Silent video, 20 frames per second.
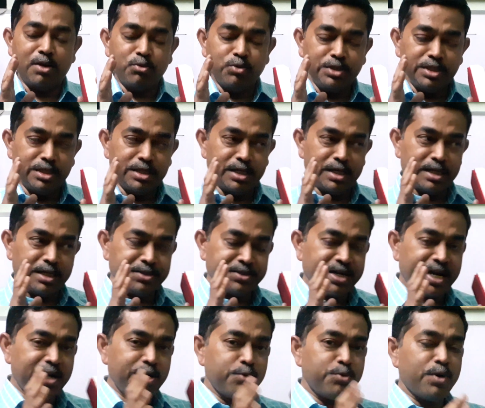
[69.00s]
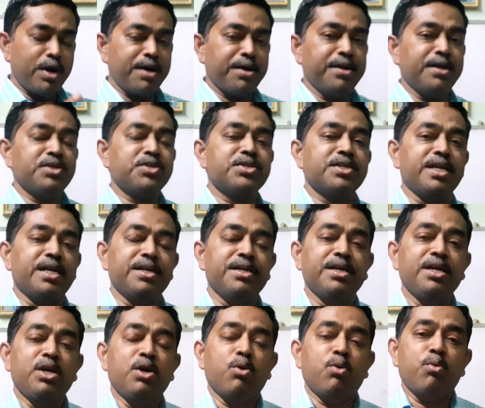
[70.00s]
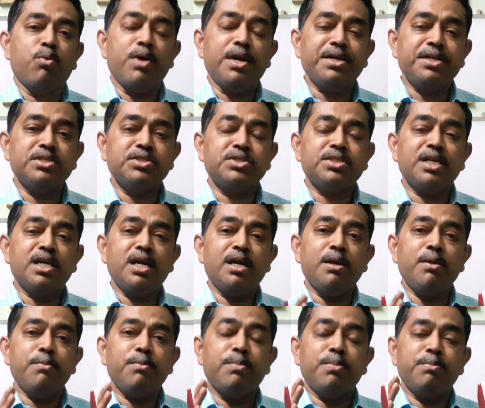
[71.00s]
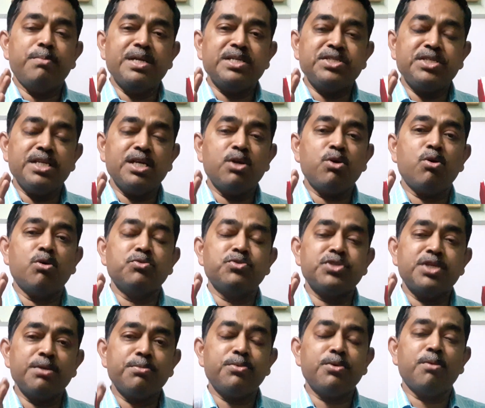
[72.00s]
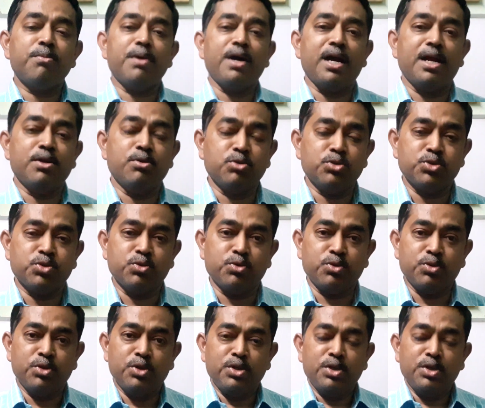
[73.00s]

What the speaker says: we try to understand what is the basic concept of ISO.